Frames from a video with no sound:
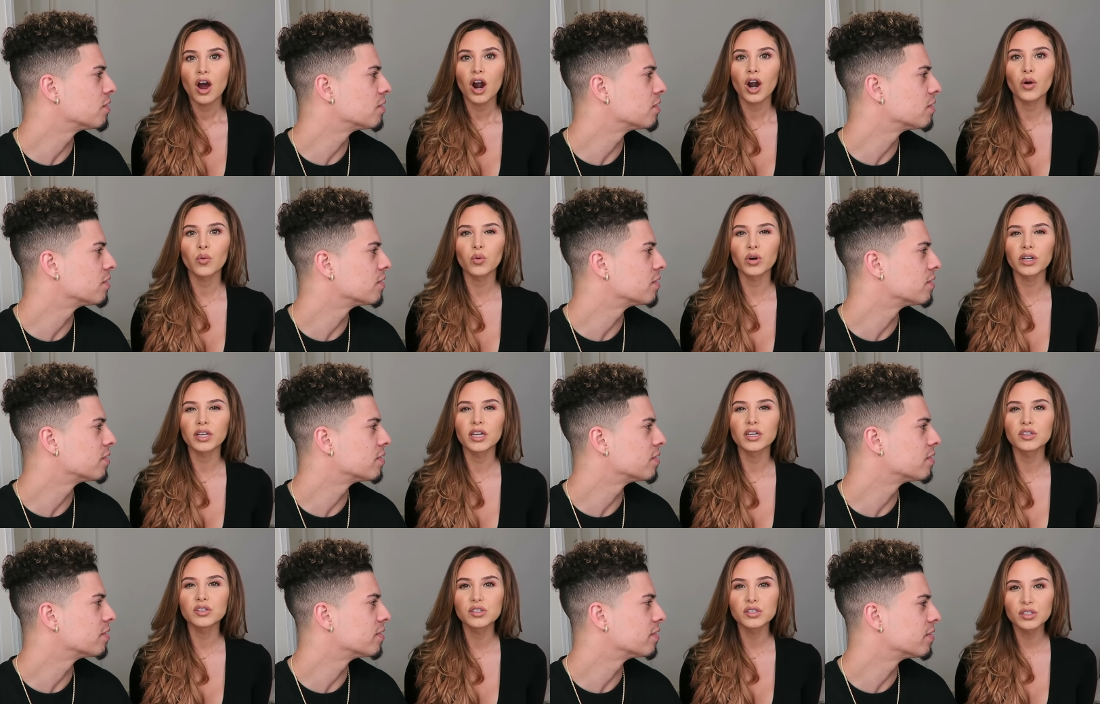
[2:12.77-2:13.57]
Speaker 1: are
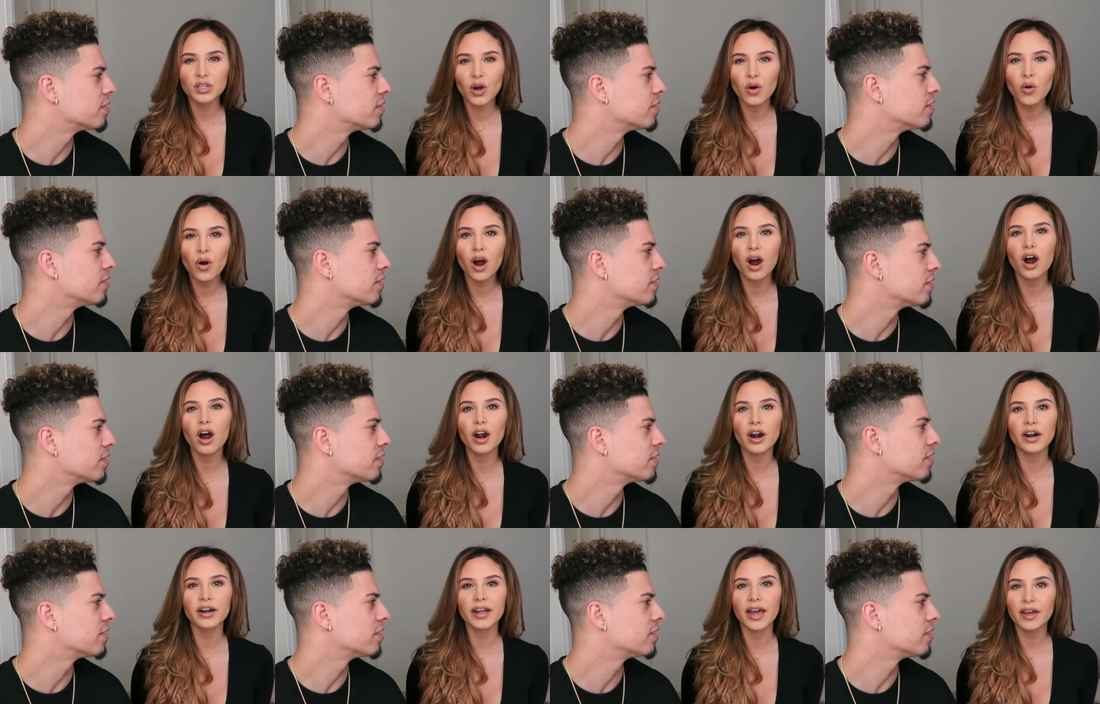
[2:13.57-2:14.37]
working so
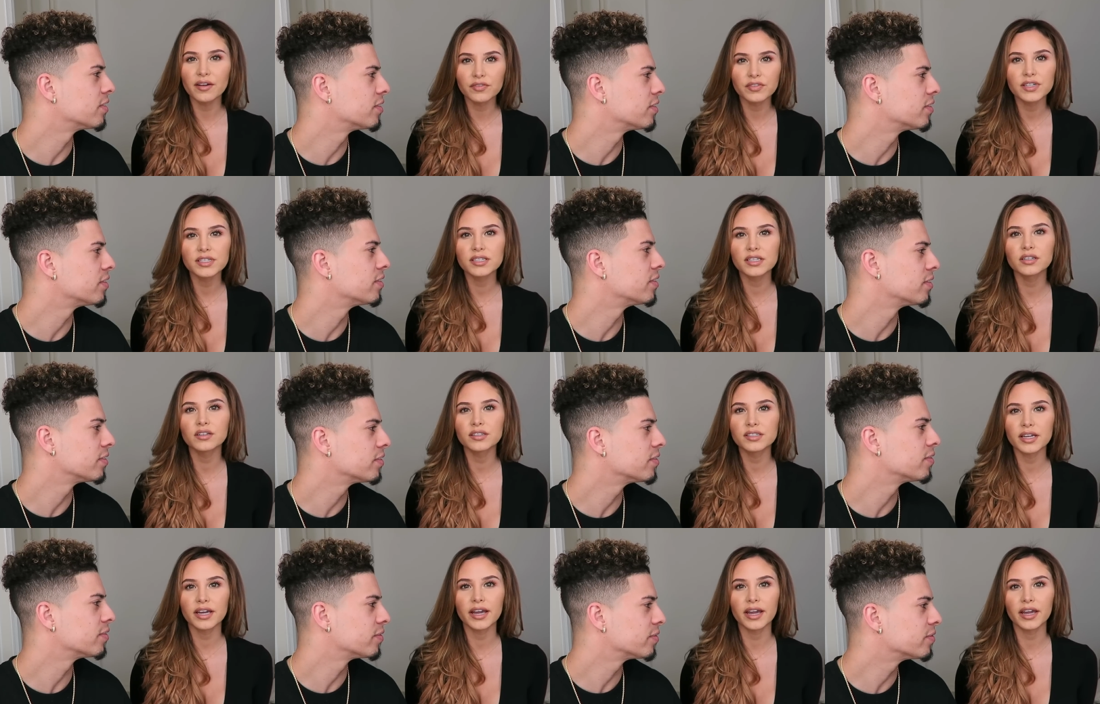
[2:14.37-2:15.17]
hard every
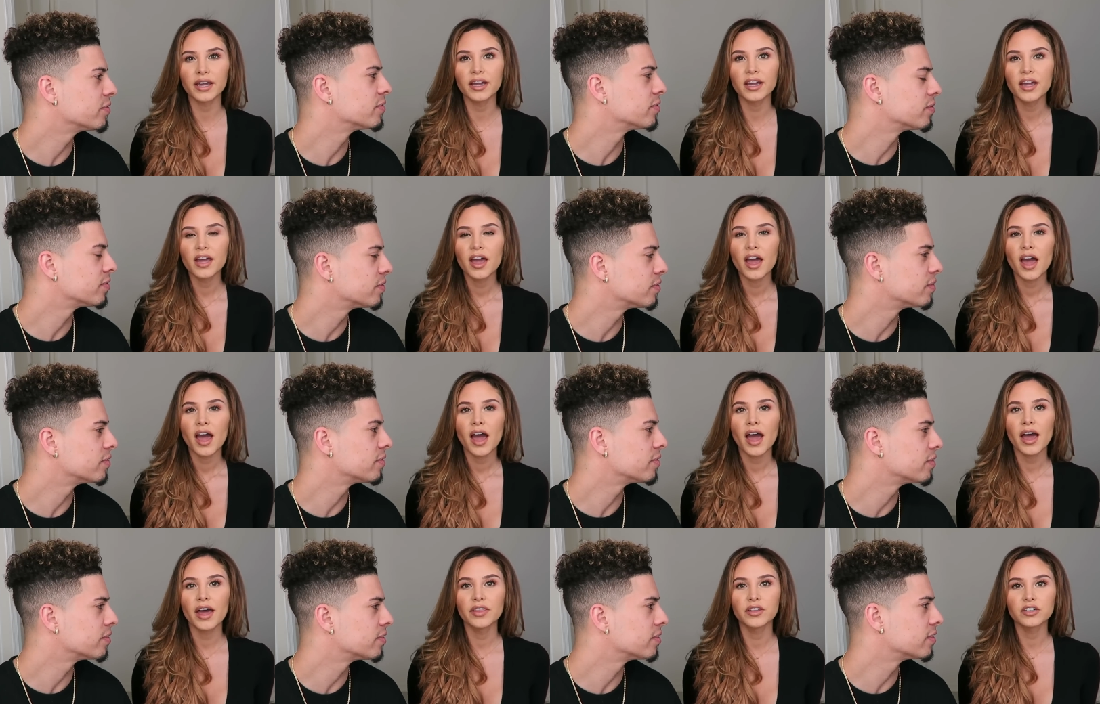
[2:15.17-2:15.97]
single day
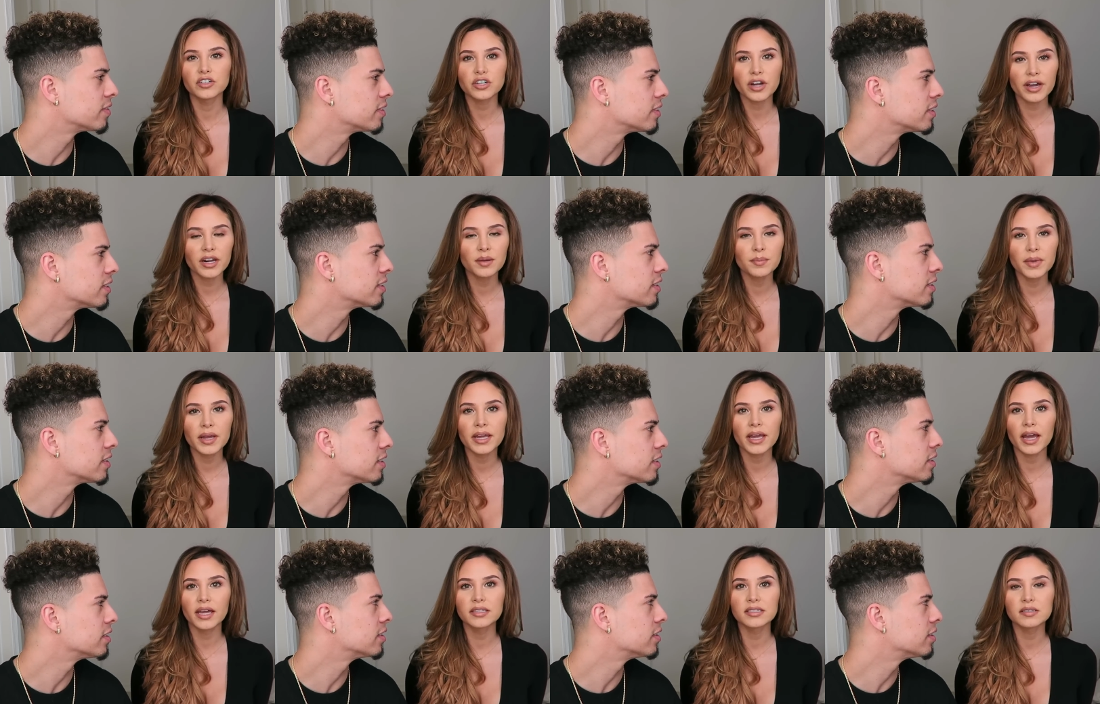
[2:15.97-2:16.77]
and they're trying to
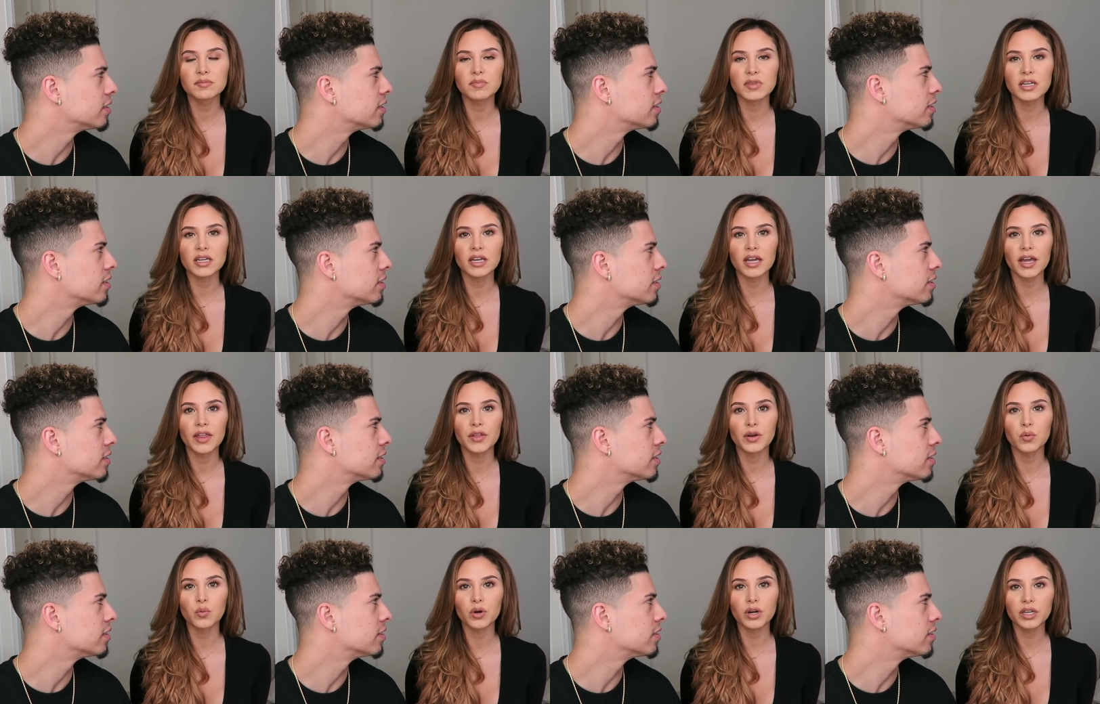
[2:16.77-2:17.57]
make ends meet and
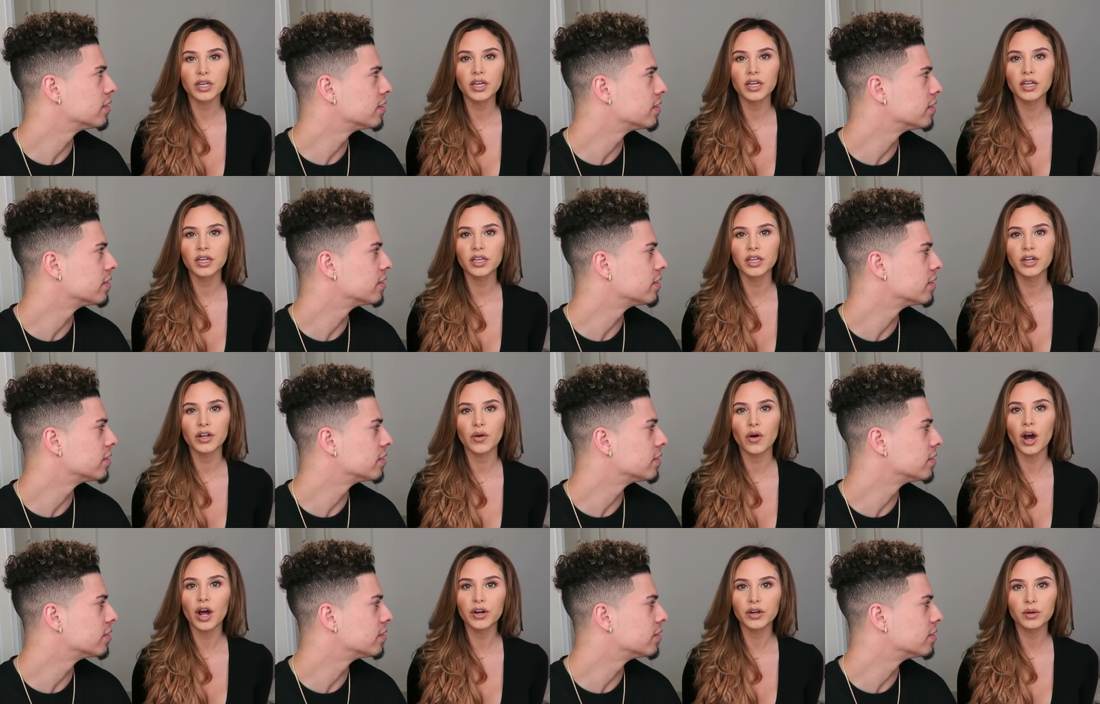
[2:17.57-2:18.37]
they're working, you
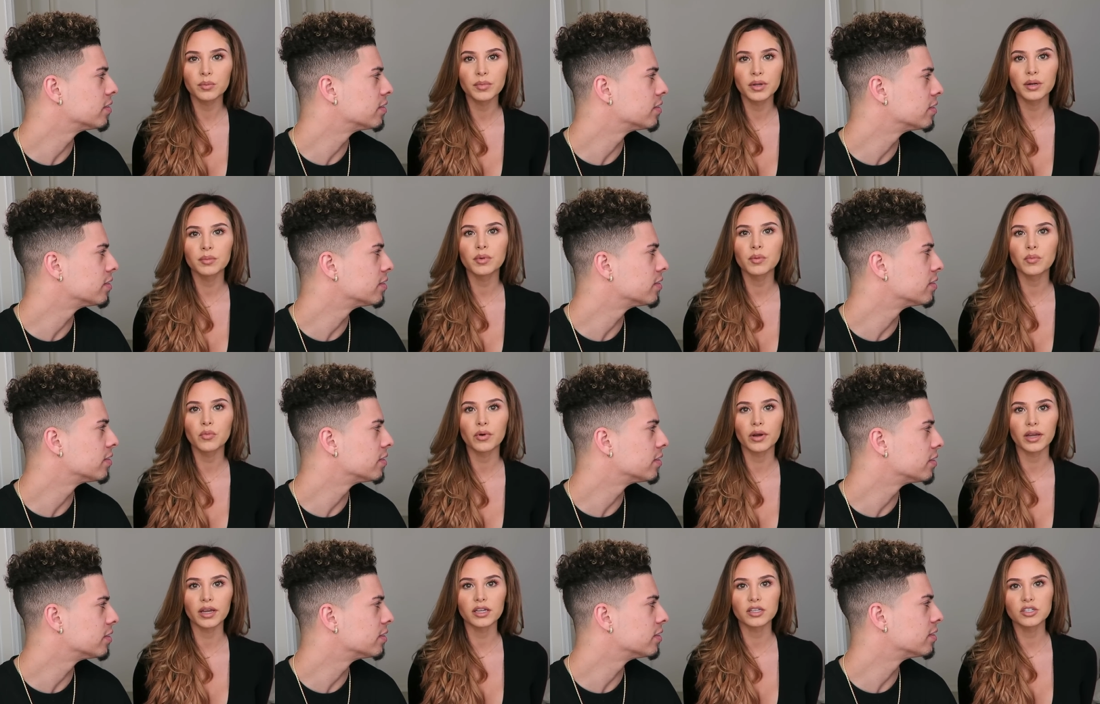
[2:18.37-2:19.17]
know, under minimum
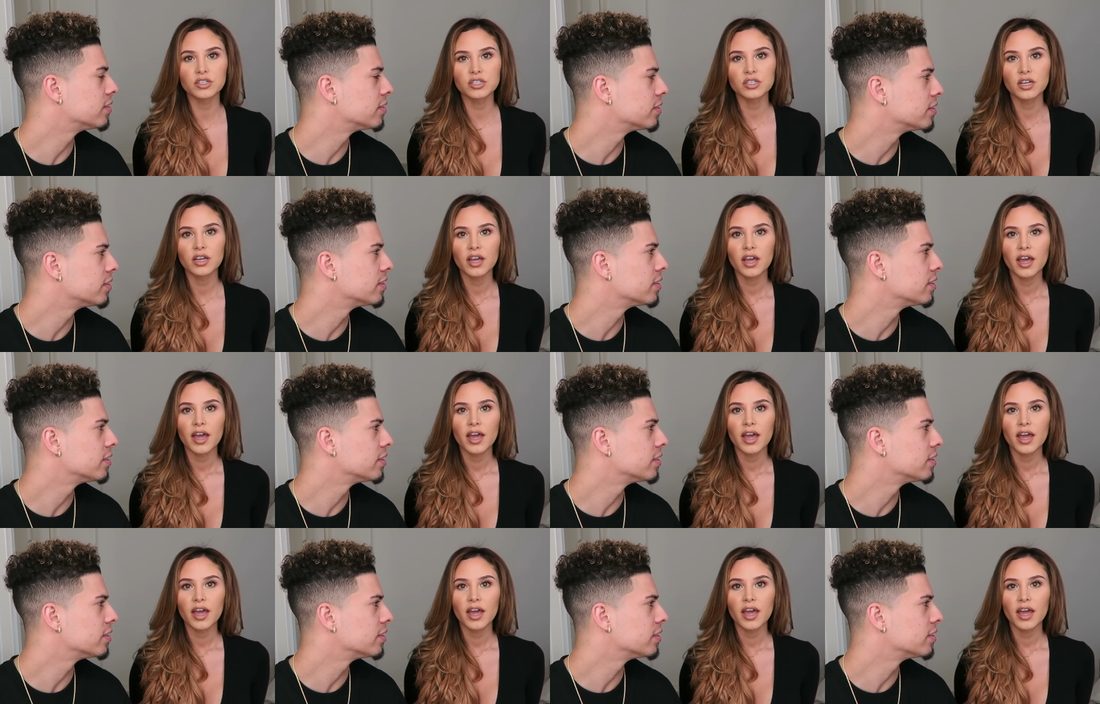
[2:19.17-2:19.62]
wage